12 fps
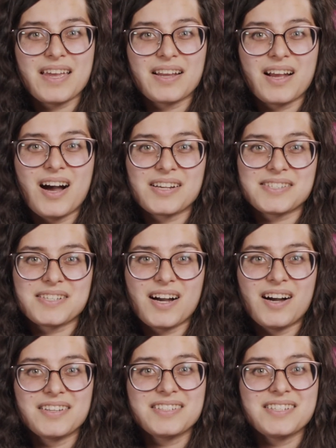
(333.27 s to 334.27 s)
and
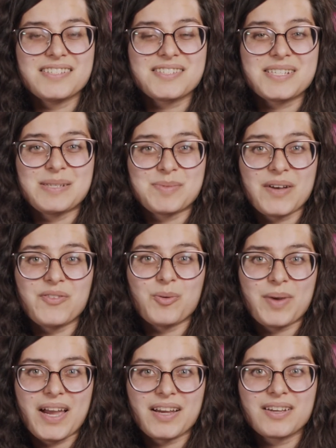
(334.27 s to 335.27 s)
Oxycontin in his team duffel
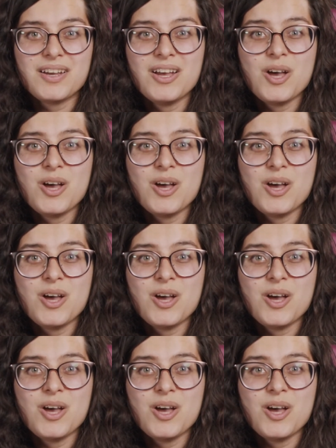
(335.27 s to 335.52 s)
bag,